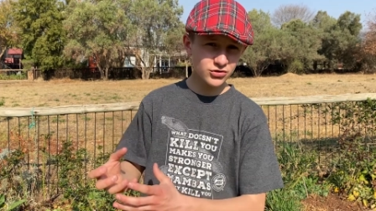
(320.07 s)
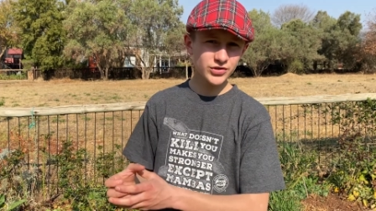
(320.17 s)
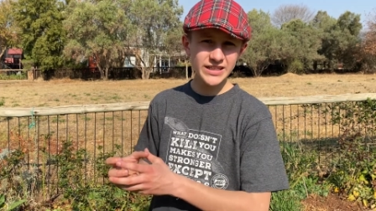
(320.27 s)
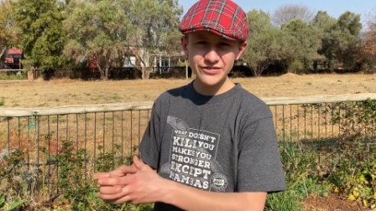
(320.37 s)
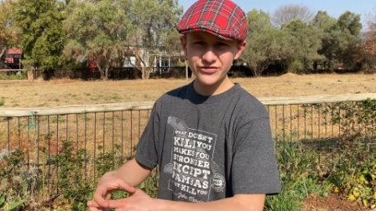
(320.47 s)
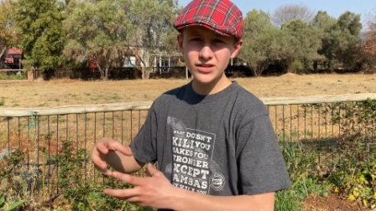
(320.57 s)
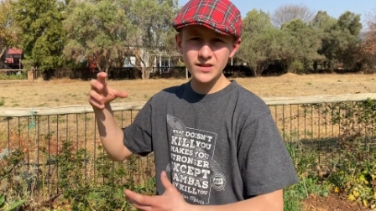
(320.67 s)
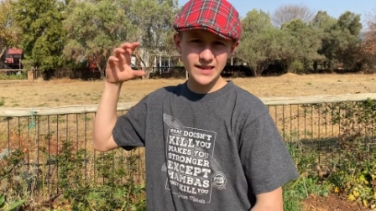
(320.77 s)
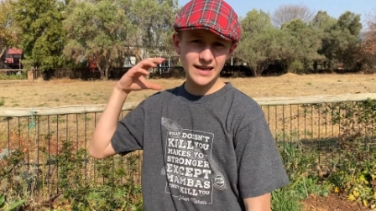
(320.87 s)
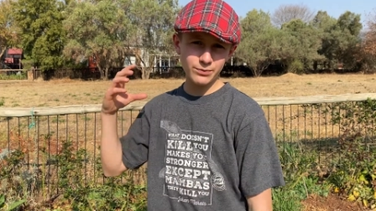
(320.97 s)
refill
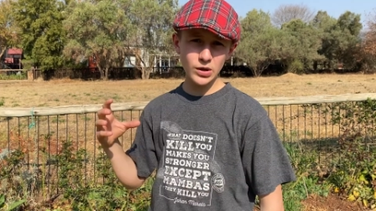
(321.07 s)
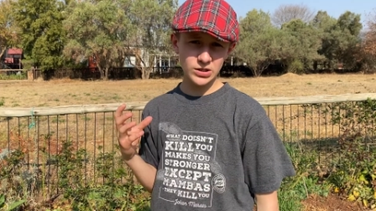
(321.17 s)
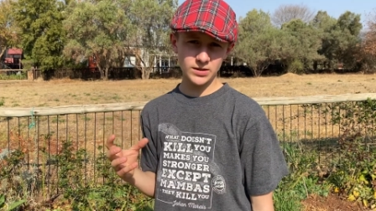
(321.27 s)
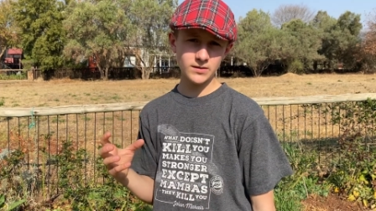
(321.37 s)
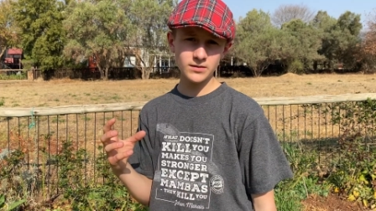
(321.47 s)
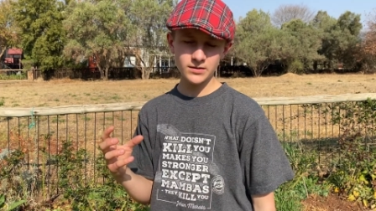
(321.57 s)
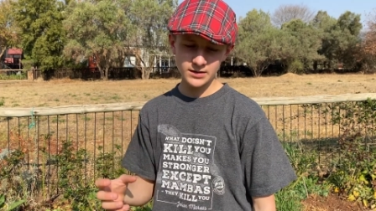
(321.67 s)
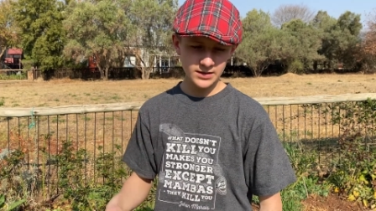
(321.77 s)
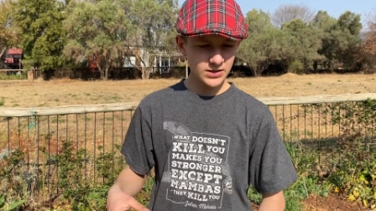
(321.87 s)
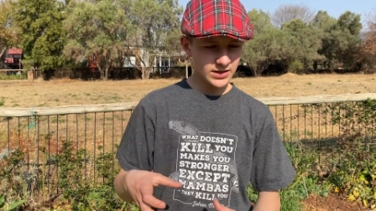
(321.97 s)
that bottle
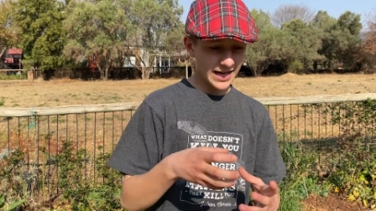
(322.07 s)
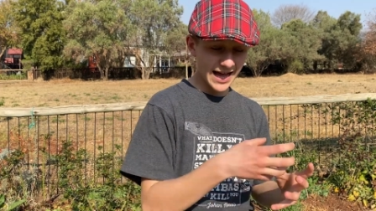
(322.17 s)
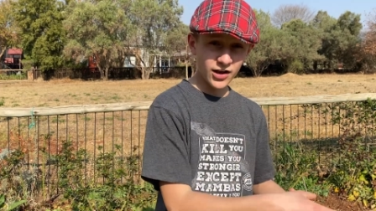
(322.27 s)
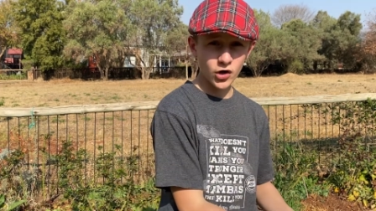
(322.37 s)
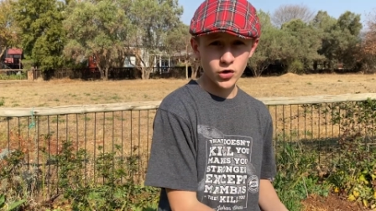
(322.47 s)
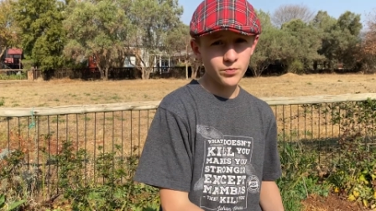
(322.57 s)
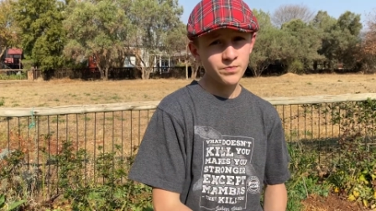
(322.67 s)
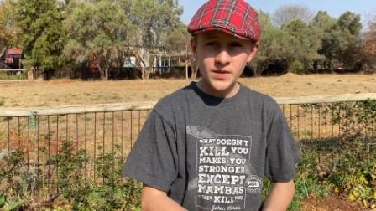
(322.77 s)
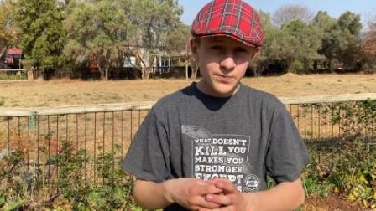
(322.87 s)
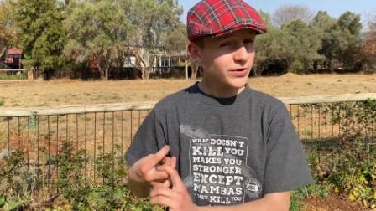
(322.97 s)
at home,
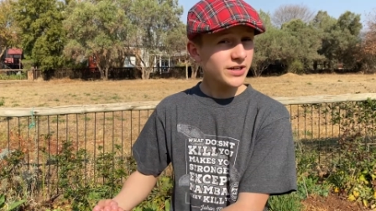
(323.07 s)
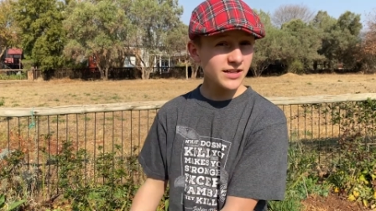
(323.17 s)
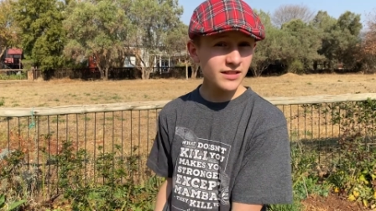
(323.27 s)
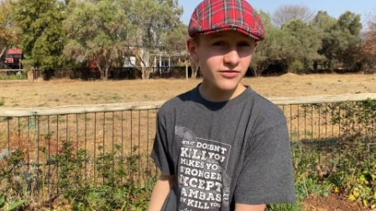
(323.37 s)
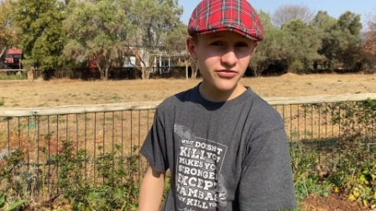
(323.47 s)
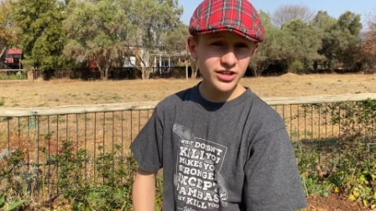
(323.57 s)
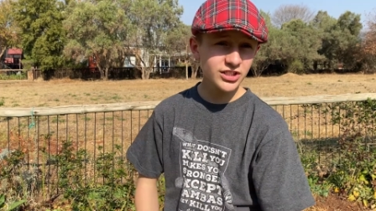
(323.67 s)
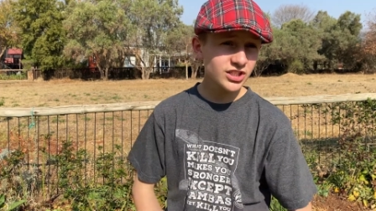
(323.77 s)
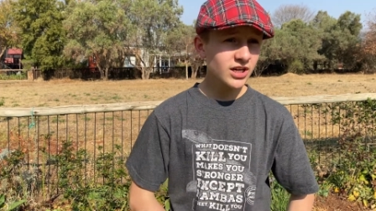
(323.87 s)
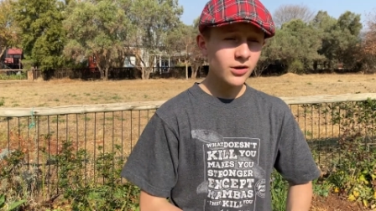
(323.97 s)
put it in the
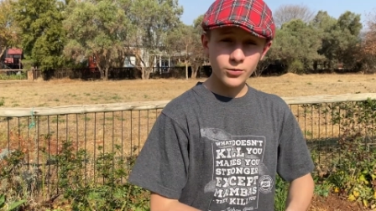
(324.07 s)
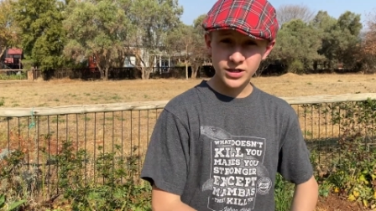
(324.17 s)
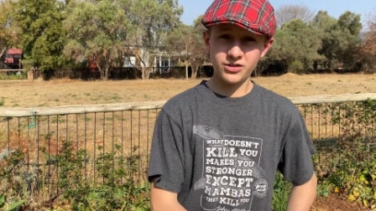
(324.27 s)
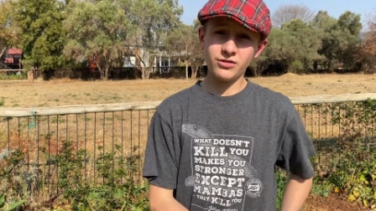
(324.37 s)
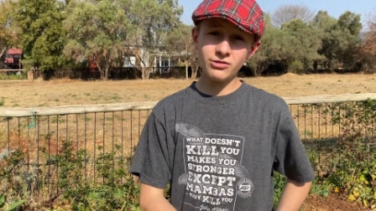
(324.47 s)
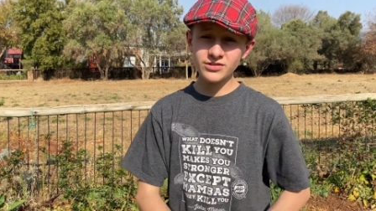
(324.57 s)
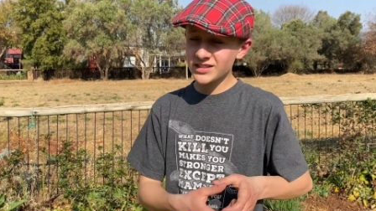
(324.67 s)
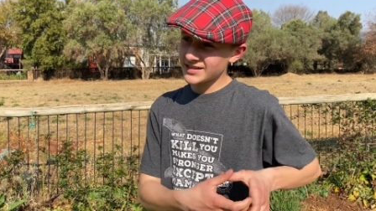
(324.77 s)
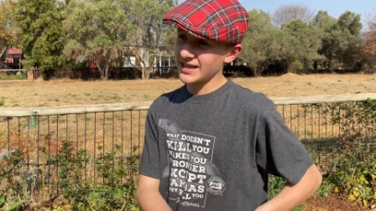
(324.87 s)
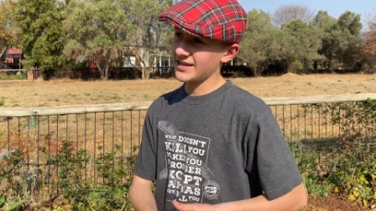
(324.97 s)
fridge. When you use
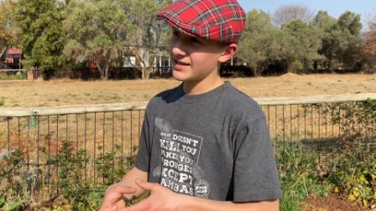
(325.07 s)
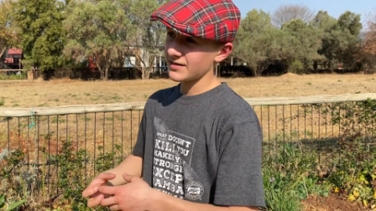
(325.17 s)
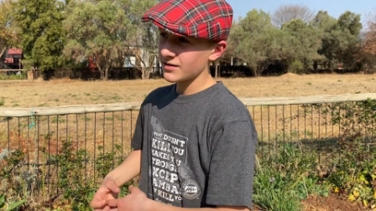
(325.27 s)
it, take it.